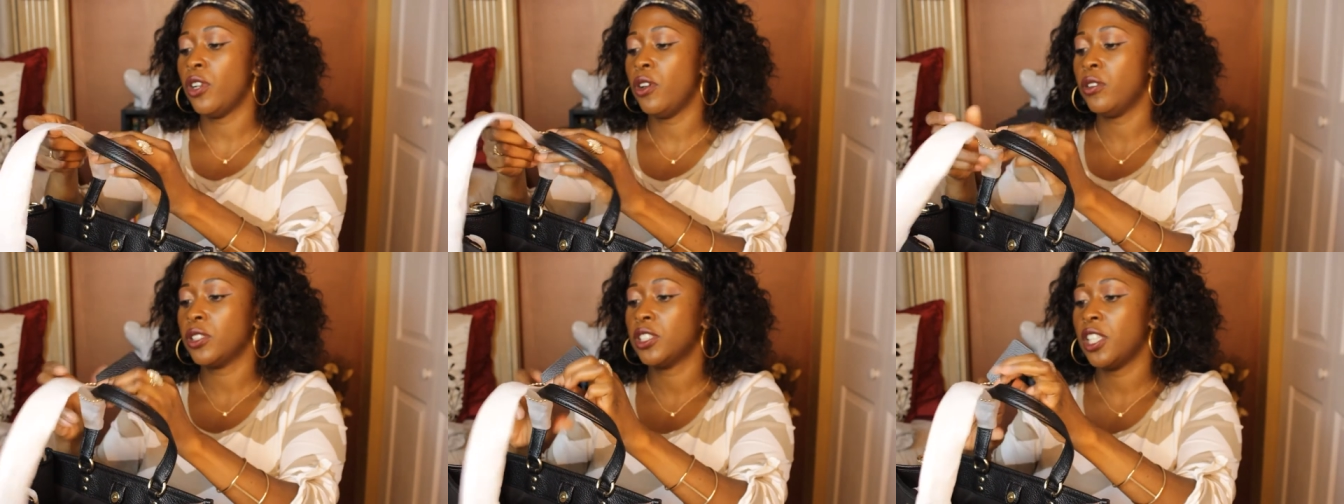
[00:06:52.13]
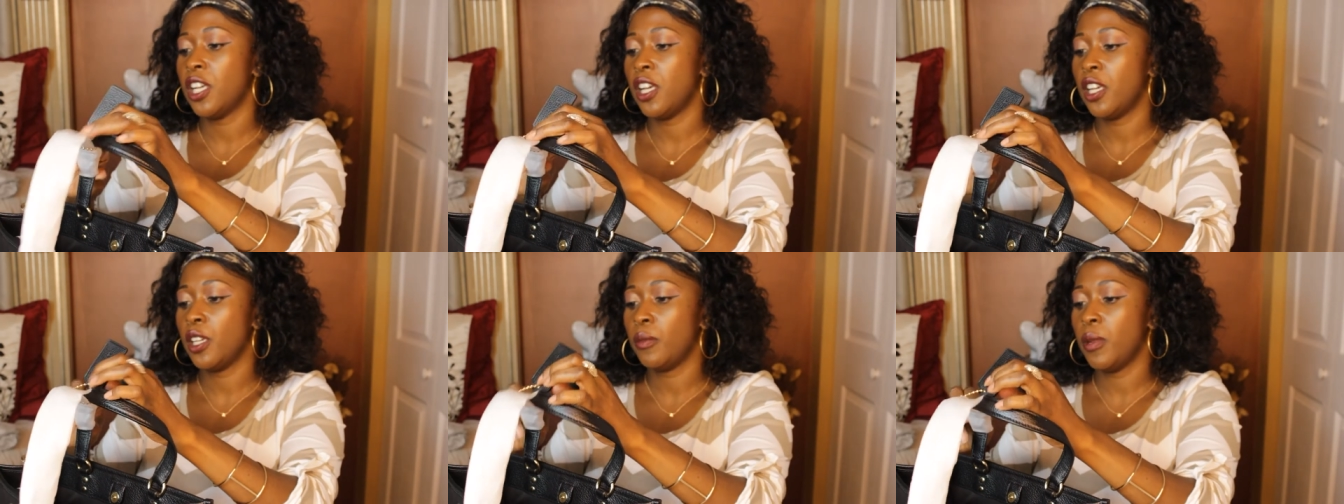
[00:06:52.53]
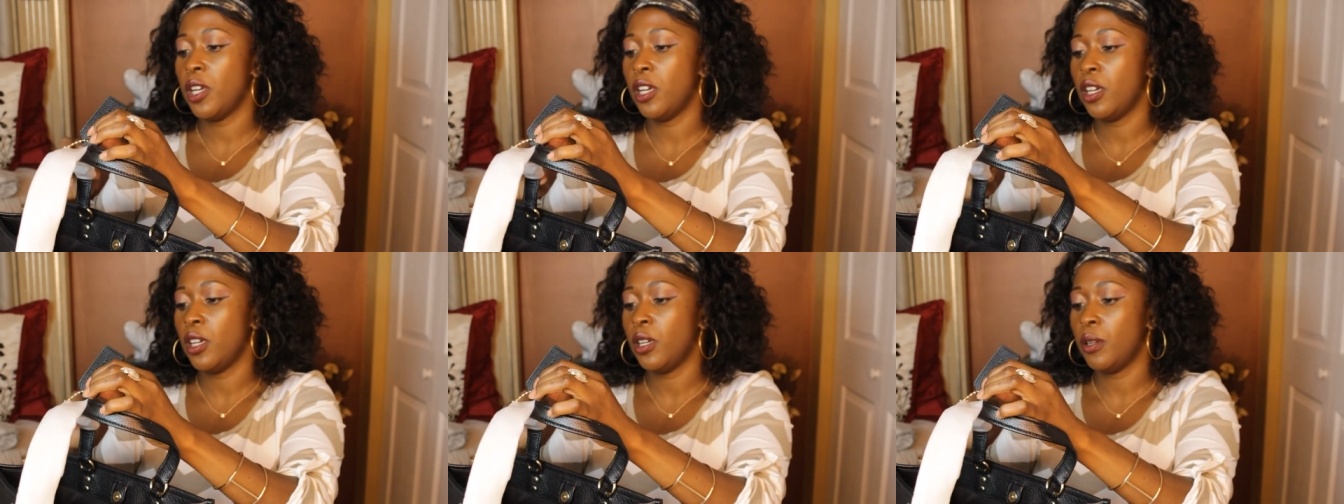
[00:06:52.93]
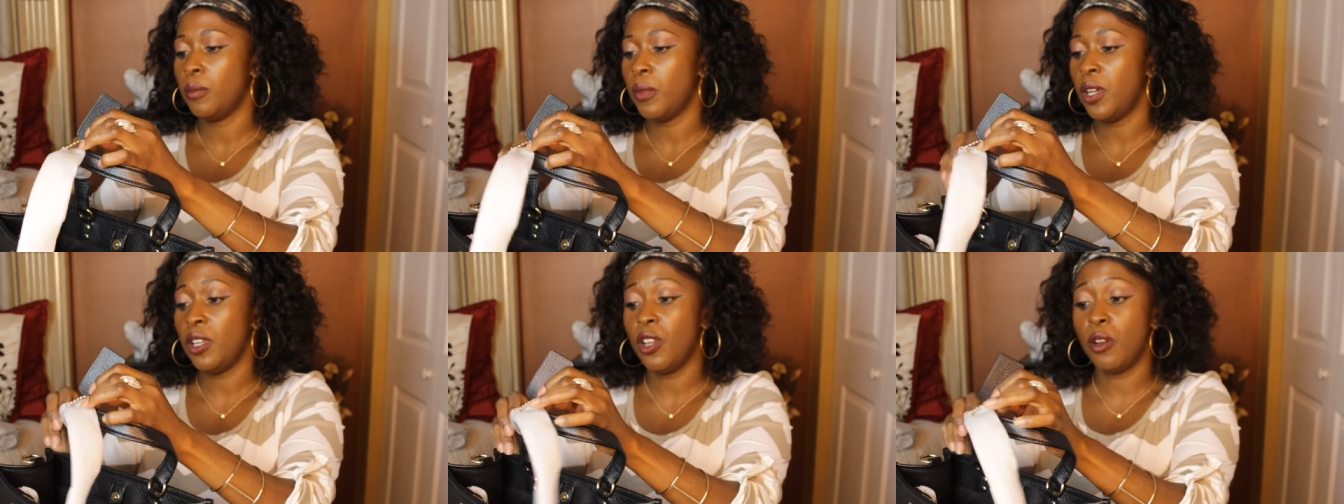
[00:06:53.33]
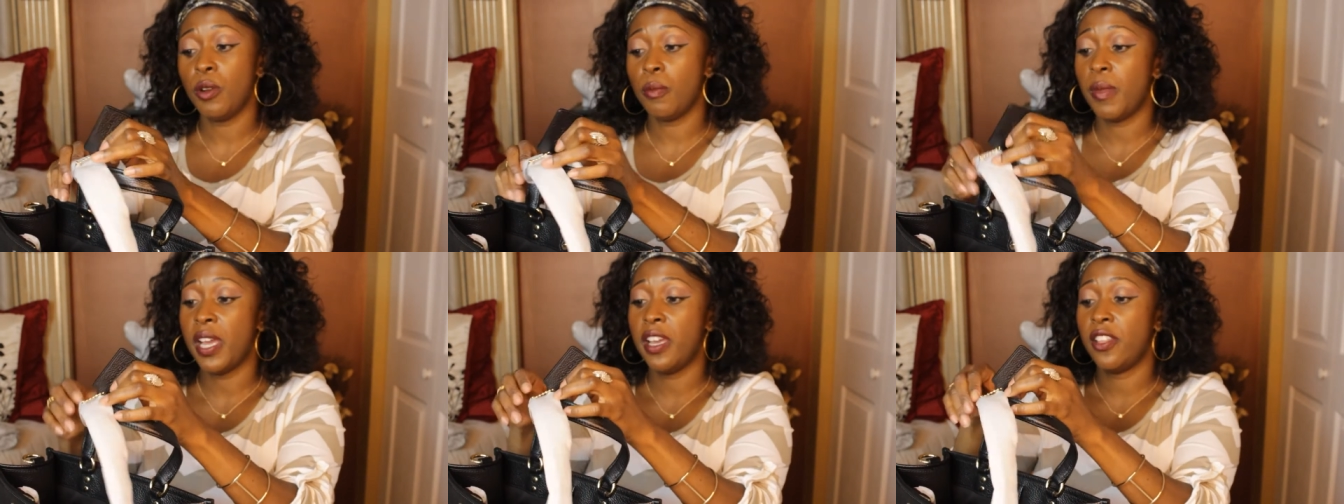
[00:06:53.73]
long time, um, along
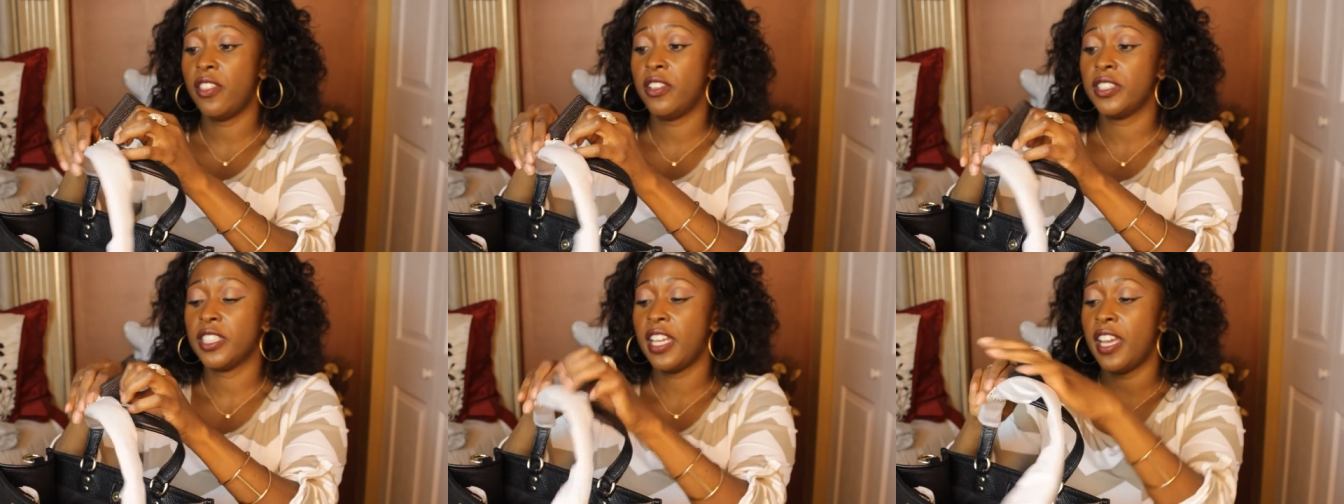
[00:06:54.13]
with my others.